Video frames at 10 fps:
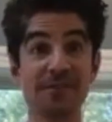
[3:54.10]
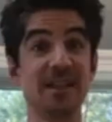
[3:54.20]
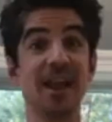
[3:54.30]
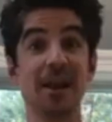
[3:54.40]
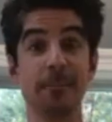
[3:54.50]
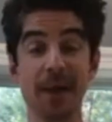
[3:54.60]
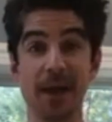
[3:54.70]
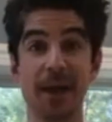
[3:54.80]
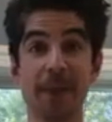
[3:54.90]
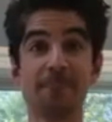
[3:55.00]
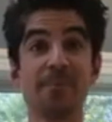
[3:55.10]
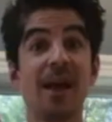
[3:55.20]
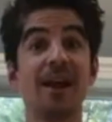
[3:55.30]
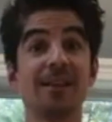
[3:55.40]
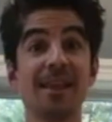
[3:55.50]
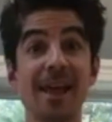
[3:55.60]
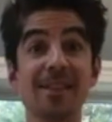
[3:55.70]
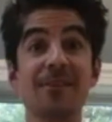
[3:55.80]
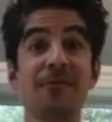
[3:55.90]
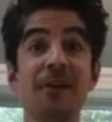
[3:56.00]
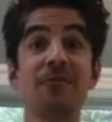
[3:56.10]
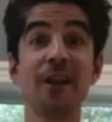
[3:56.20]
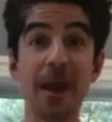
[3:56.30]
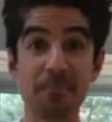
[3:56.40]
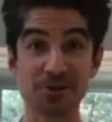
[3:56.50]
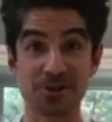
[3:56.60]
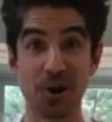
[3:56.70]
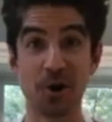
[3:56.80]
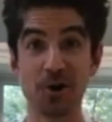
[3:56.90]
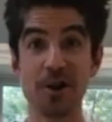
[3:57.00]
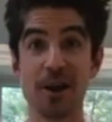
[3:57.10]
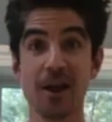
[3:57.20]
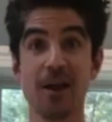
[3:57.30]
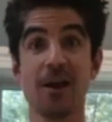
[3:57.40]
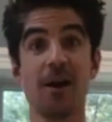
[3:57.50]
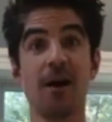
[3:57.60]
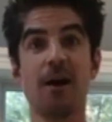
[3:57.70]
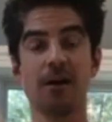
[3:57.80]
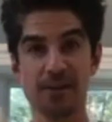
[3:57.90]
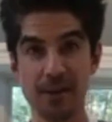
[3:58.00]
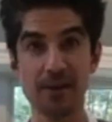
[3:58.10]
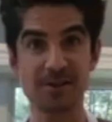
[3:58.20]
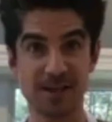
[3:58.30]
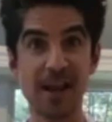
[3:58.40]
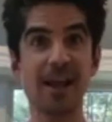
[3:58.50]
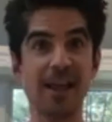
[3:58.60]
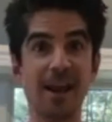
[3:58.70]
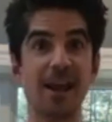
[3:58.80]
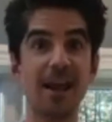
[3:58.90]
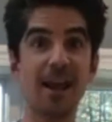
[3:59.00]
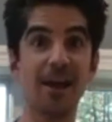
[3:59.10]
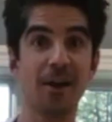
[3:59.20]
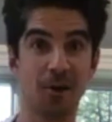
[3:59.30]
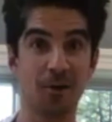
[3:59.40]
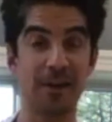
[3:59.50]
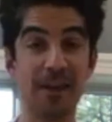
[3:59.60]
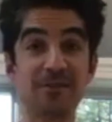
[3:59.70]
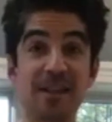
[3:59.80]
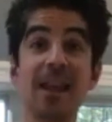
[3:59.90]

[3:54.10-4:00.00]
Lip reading: is the guinea pig. And at the end of every episode, the Skinny Guinea gives the